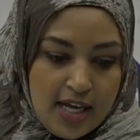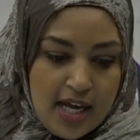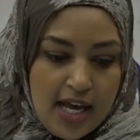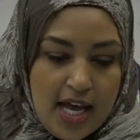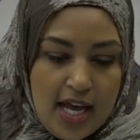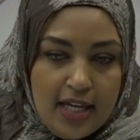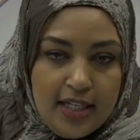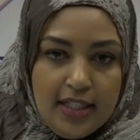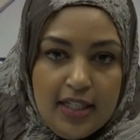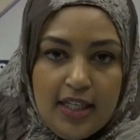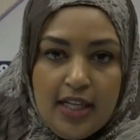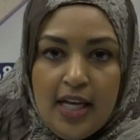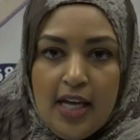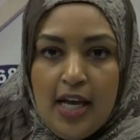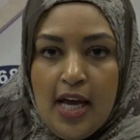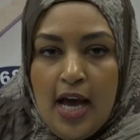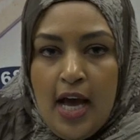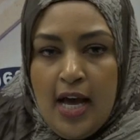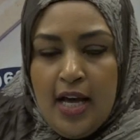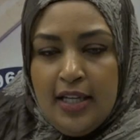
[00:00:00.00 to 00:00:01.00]
And
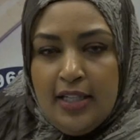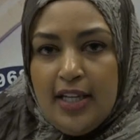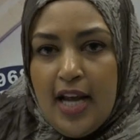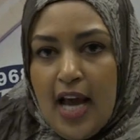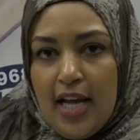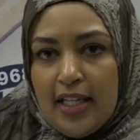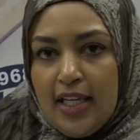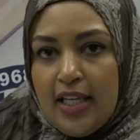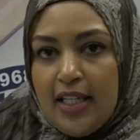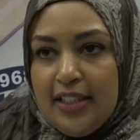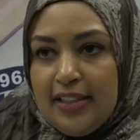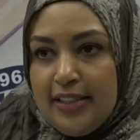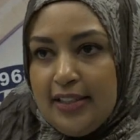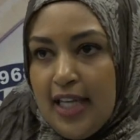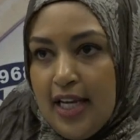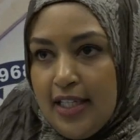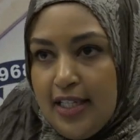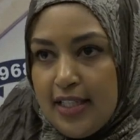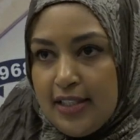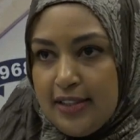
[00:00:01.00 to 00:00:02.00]
nagging is not